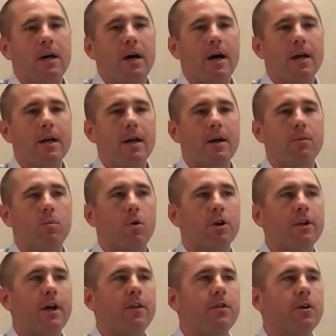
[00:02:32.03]
I
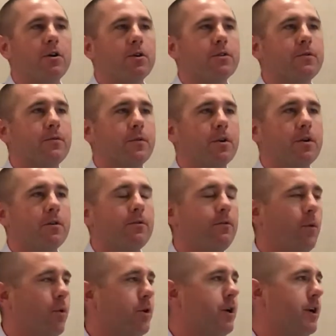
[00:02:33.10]
worked on those for
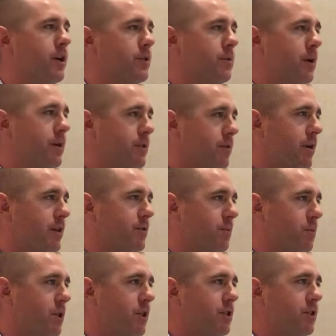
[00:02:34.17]
4 years while I was in
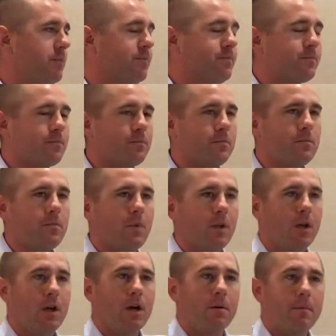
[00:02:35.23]
Wrightsville Beach.
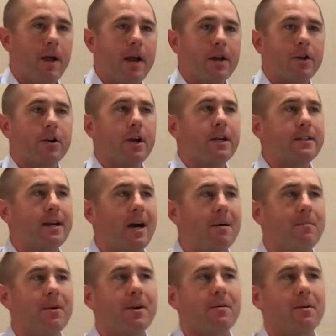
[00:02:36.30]
Had a great
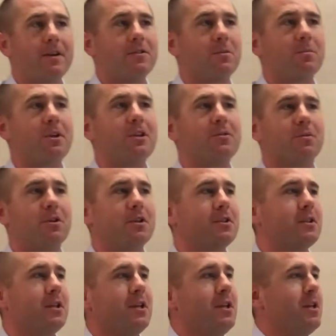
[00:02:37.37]
time there. Wrightsville Beach
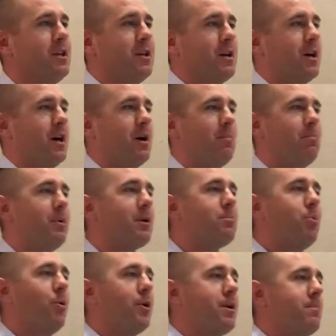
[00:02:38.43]
was a
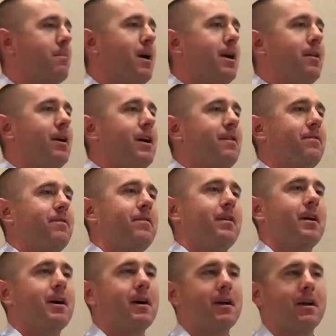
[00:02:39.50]
big point in my life.
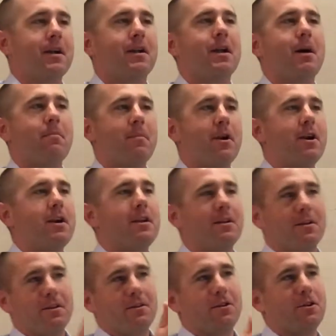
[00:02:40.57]
Got
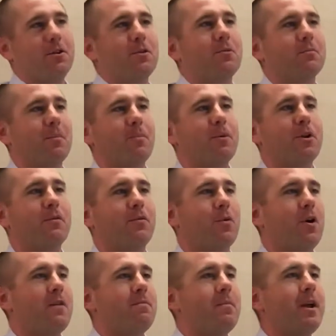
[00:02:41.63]
married to my beautiful
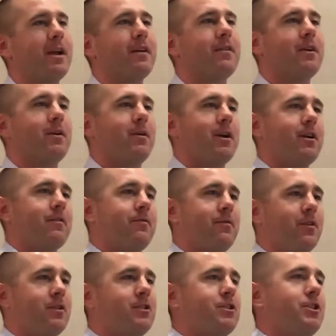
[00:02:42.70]
wife Megan there. We had our
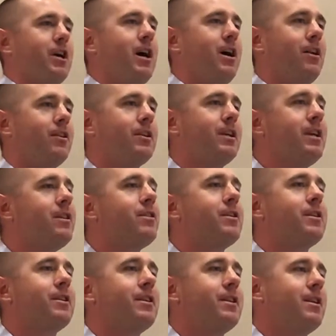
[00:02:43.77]
first child,
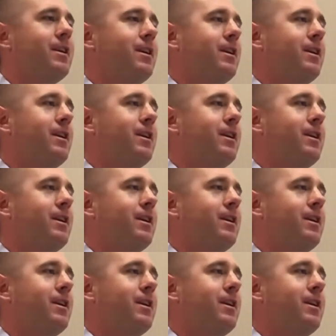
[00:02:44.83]
Ethan.